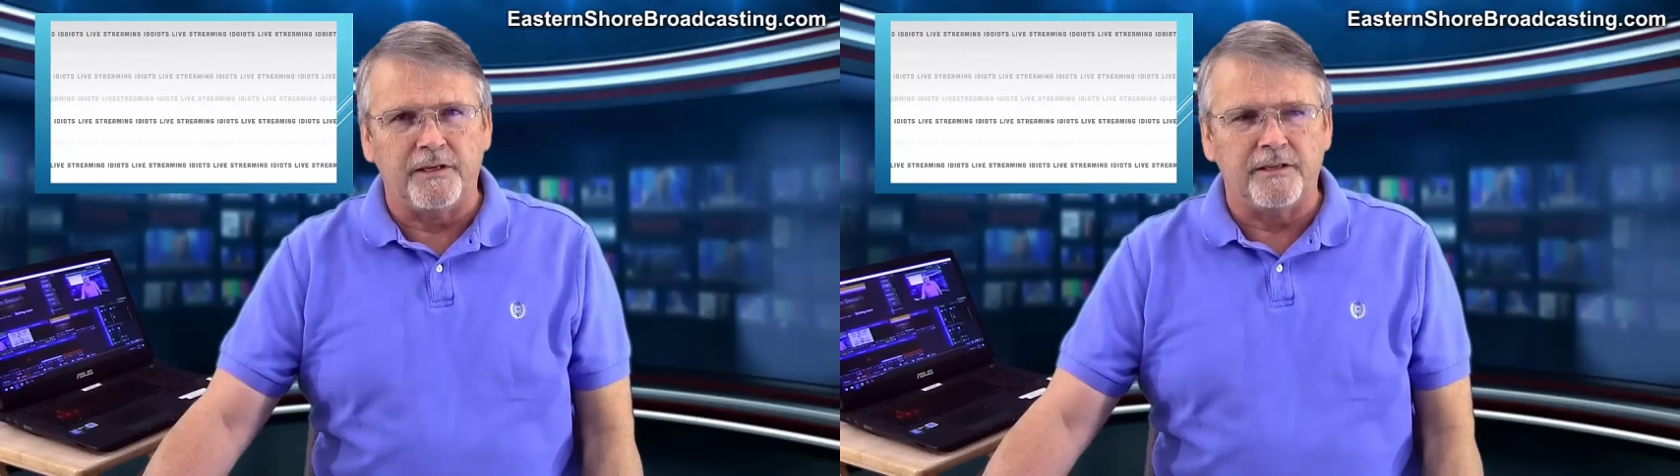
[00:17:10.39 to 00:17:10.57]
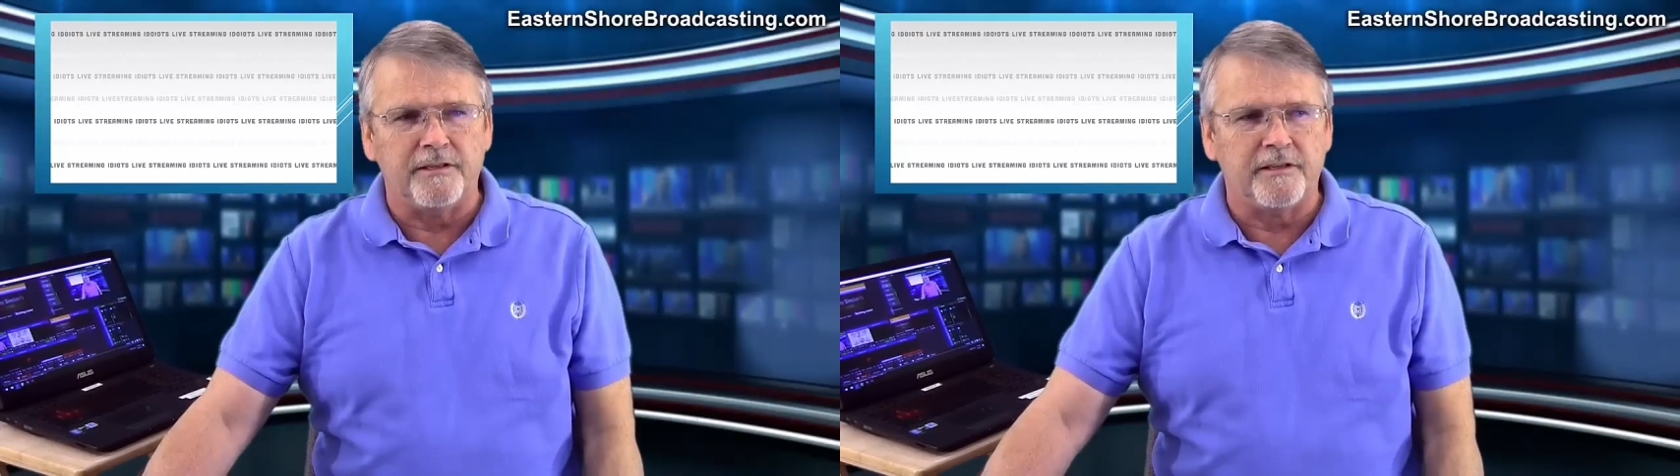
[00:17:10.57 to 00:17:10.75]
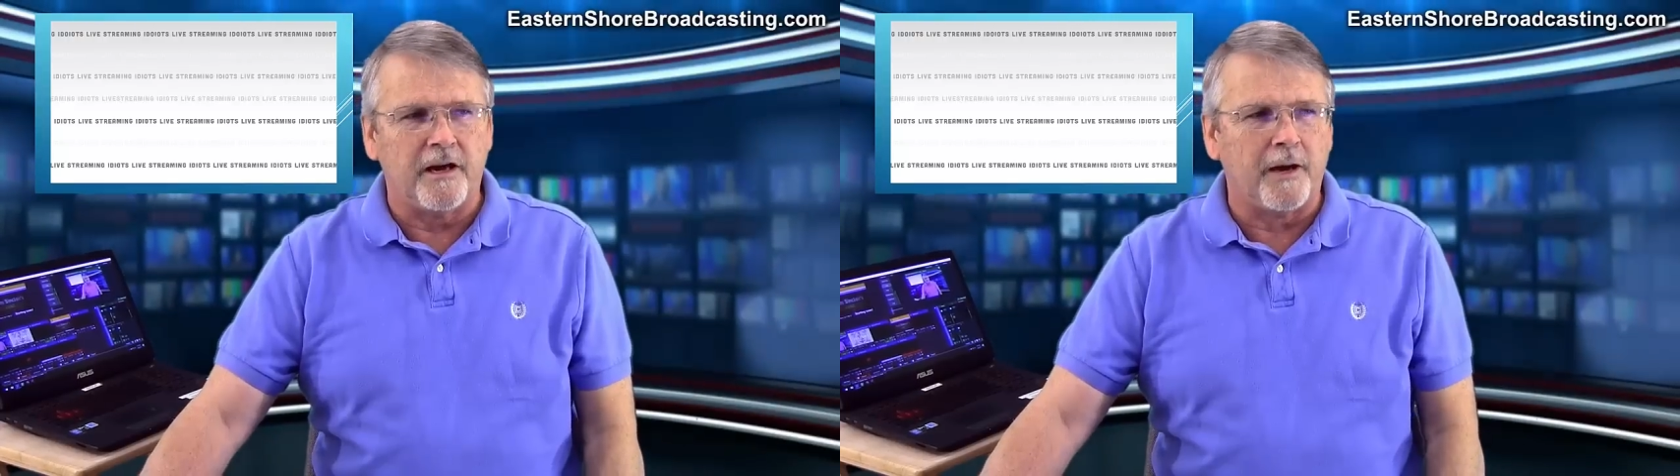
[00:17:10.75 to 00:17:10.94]

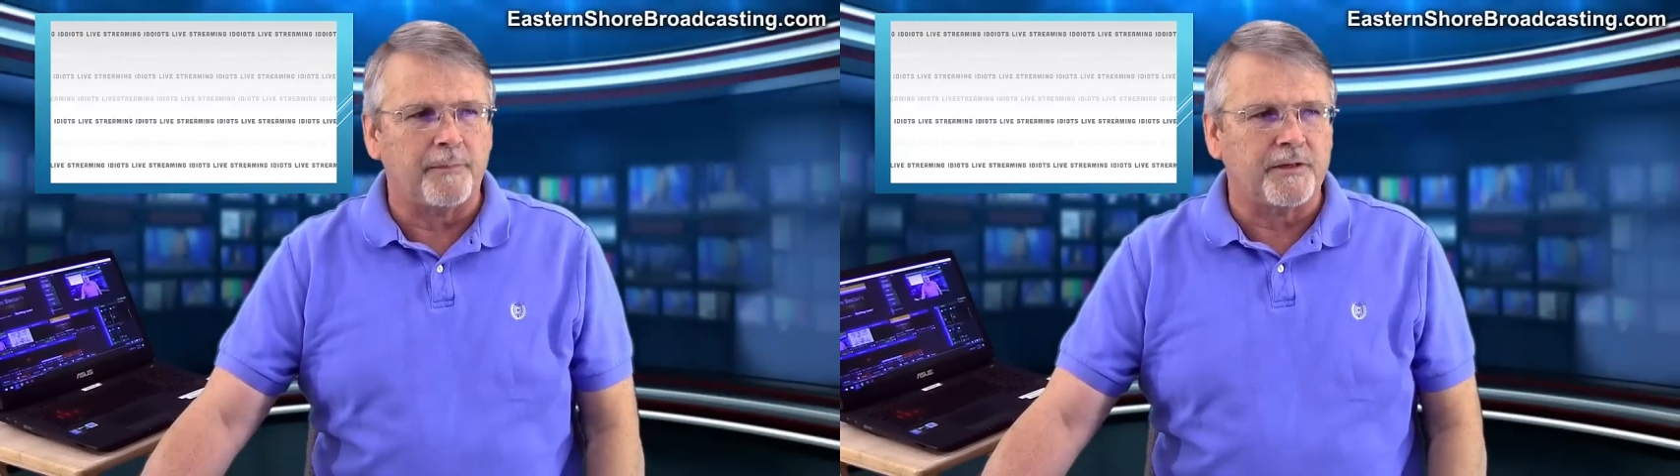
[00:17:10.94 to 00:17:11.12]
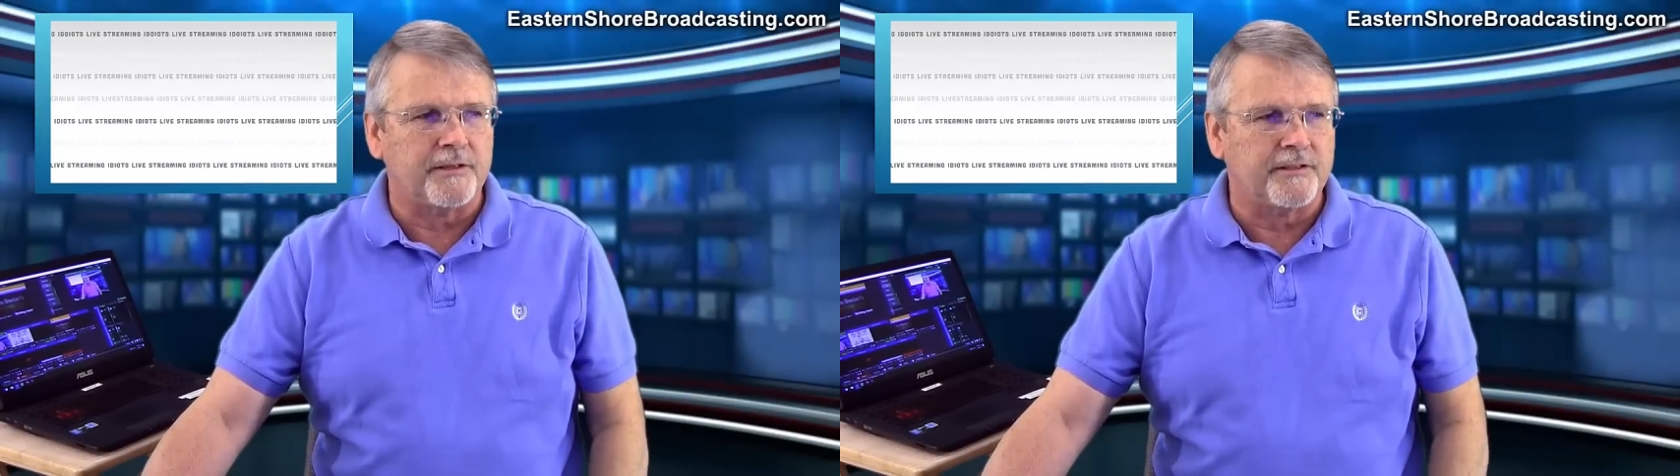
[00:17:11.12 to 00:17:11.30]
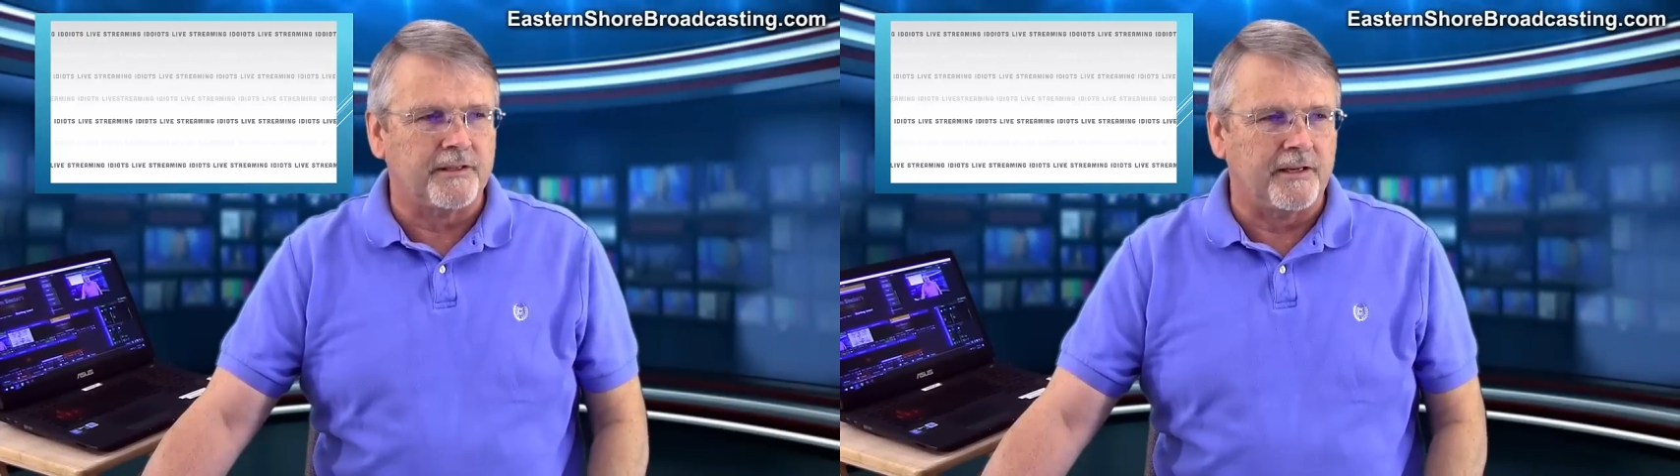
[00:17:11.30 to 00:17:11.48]
PTZ
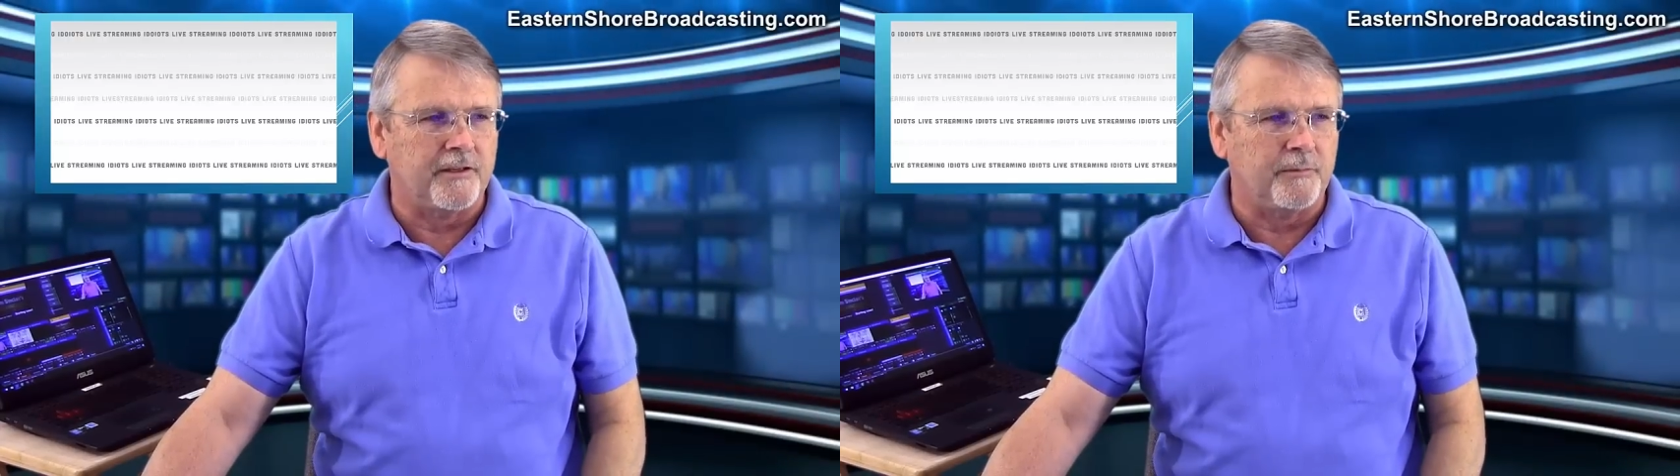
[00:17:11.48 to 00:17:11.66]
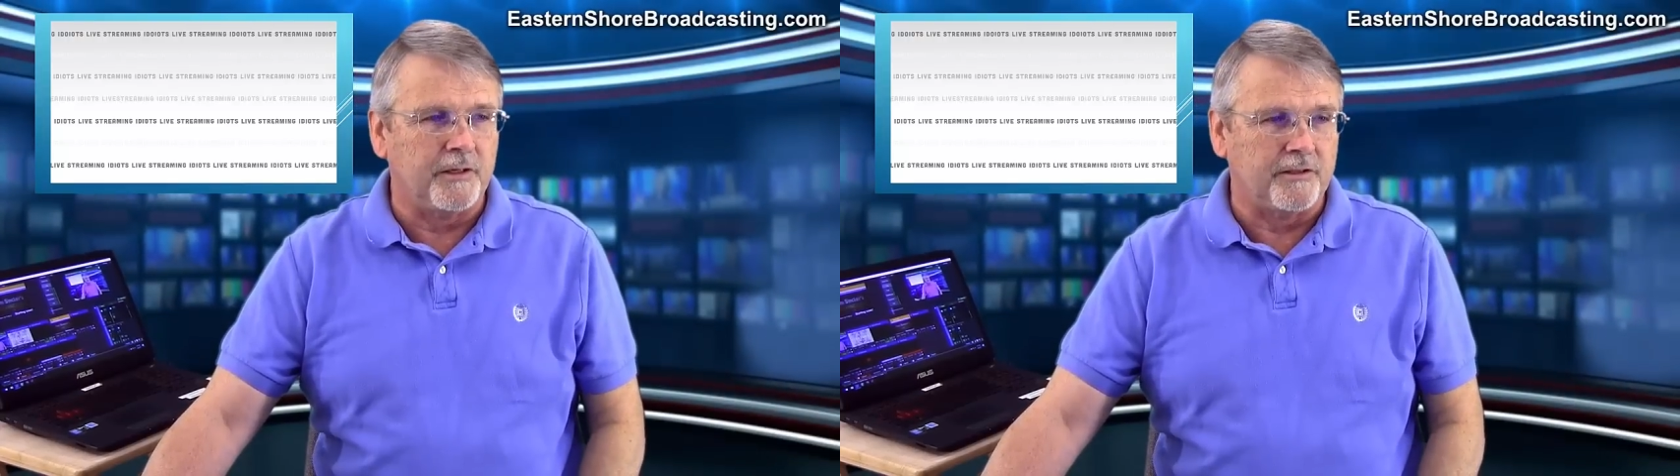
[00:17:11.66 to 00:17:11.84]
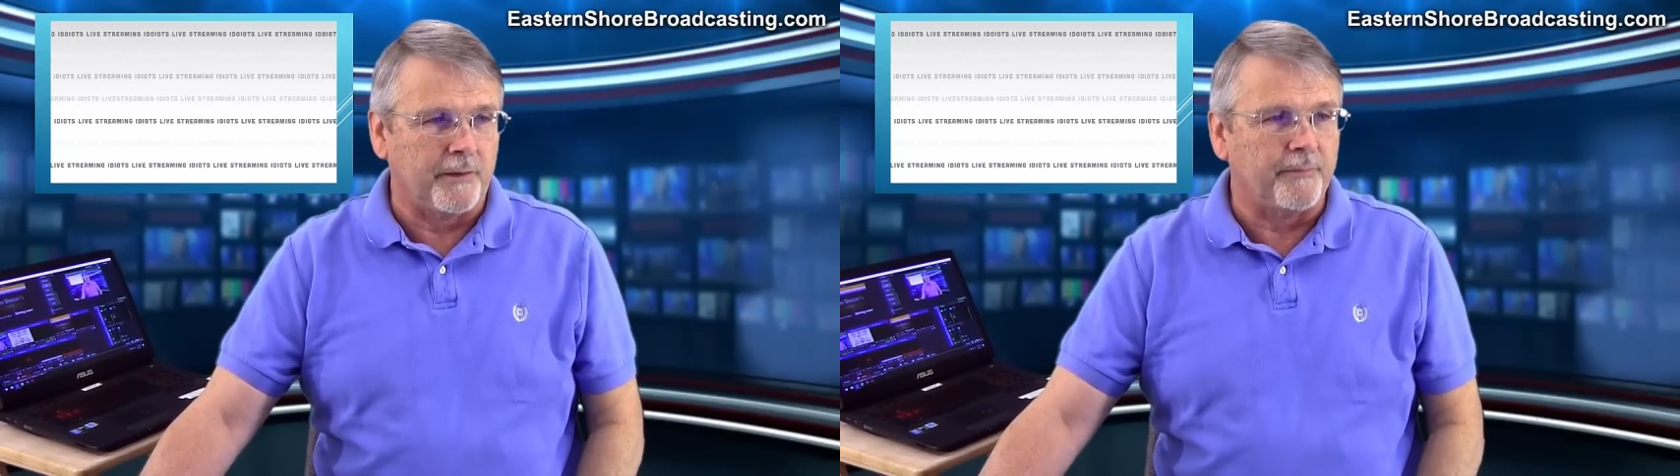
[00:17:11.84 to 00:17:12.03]
Optics sent to me,